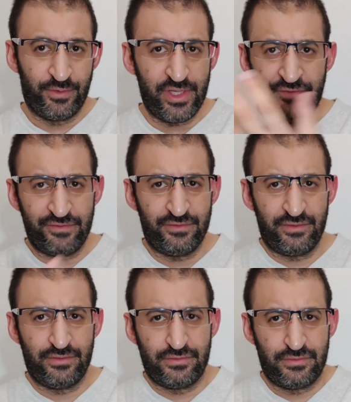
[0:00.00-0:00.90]
So if
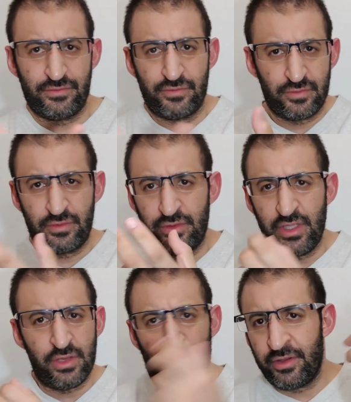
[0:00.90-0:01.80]

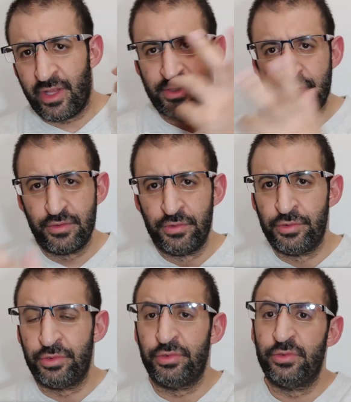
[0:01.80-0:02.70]
anyone asks
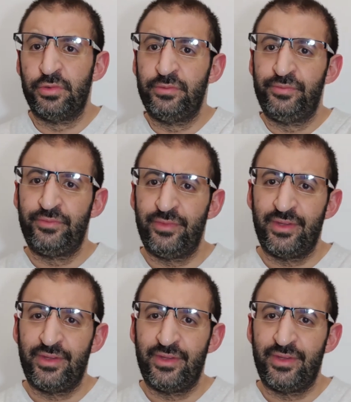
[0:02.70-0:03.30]
you,